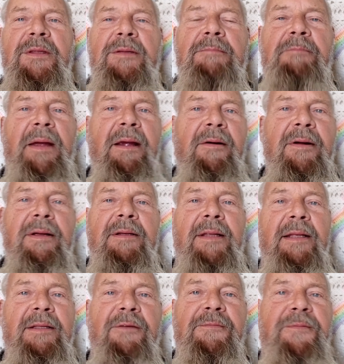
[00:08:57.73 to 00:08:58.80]
marry
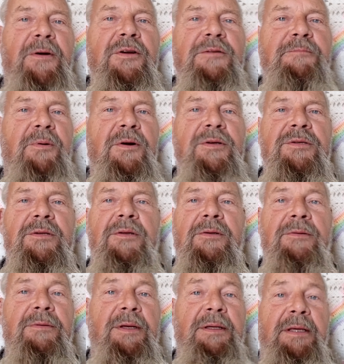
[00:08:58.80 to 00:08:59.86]
like the first person
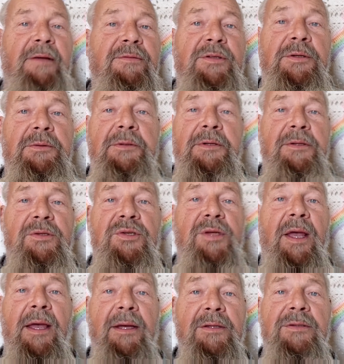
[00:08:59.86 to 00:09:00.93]
who gives you good
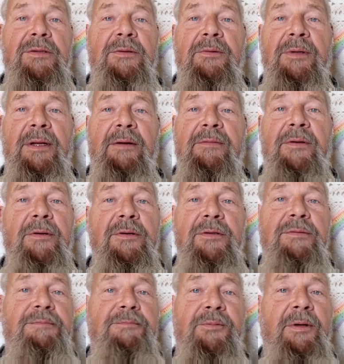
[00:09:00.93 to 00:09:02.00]
sex or whatever,
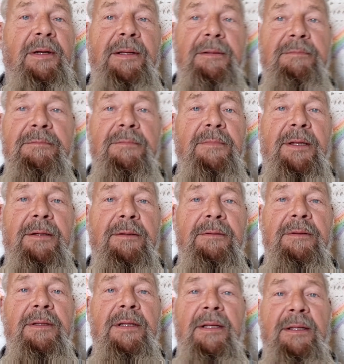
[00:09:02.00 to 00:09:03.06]
who's really,
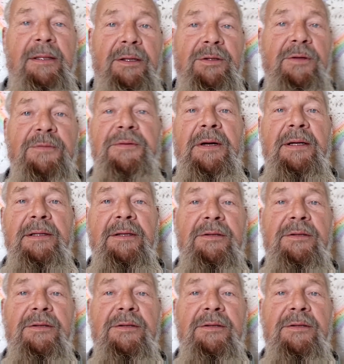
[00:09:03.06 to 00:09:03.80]
that you find